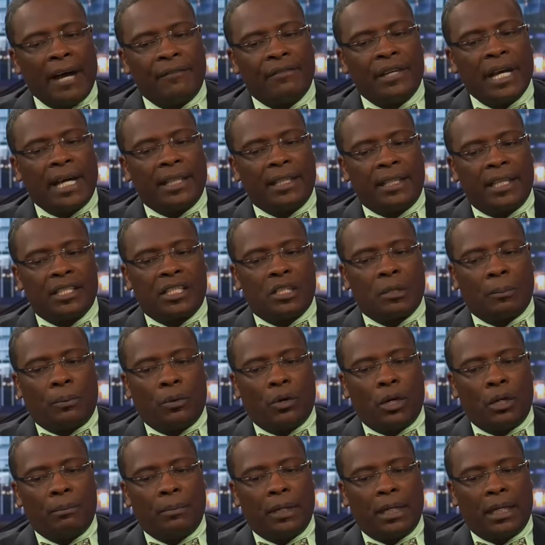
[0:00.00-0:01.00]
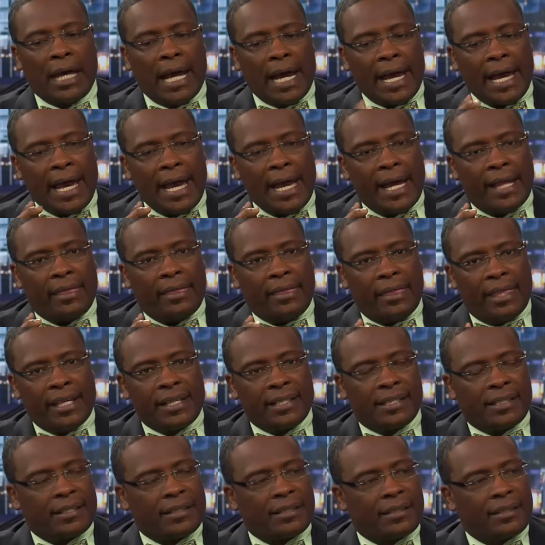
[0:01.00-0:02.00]
I've got disappointment. I had
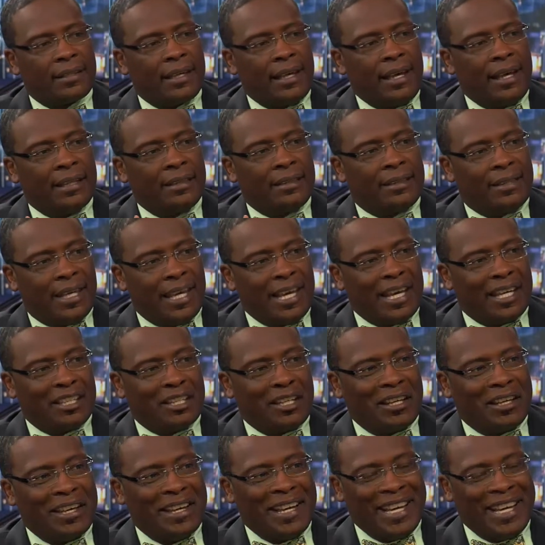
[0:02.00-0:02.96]
this intent.